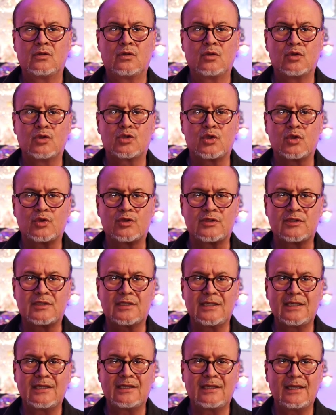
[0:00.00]
to
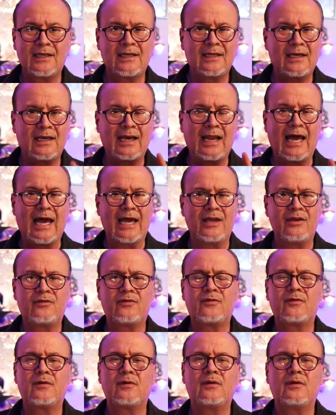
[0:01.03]
succeed in
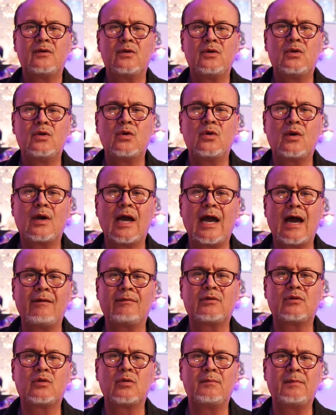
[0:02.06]
life, you
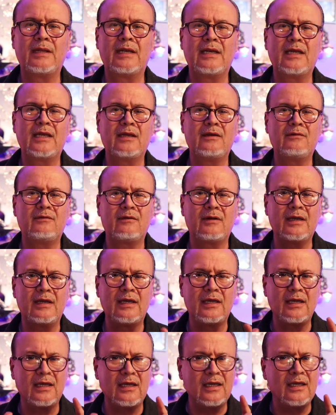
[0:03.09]
have to believe
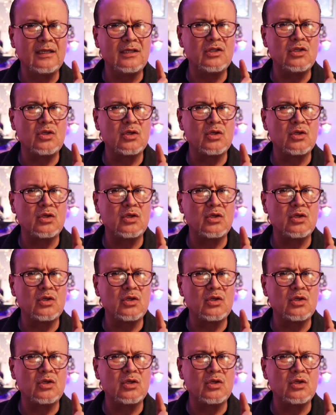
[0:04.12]
in